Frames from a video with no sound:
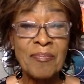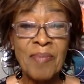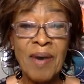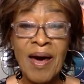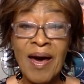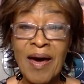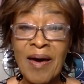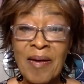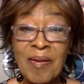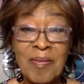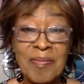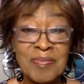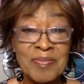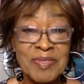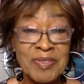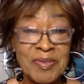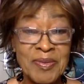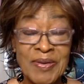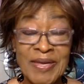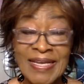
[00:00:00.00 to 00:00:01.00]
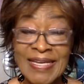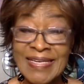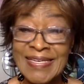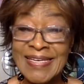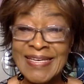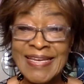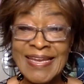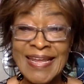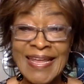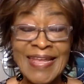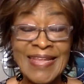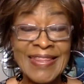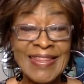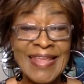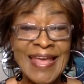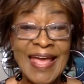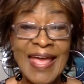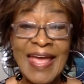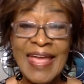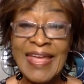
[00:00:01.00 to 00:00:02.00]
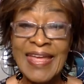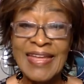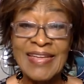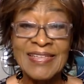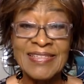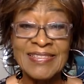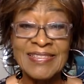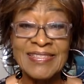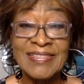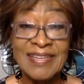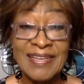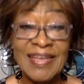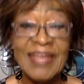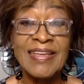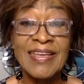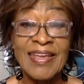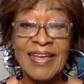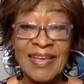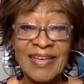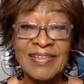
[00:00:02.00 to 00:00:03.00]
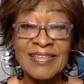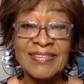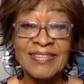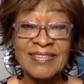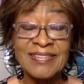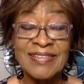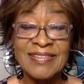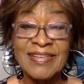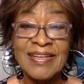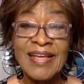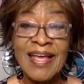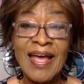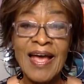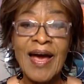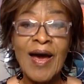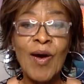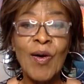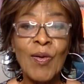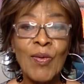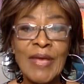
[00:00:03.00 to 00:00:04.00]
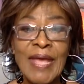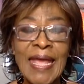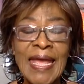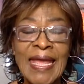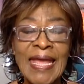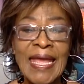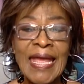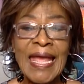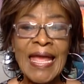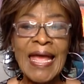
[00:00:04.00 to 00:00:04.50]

palms or hidden in the hands. Yes. Okay.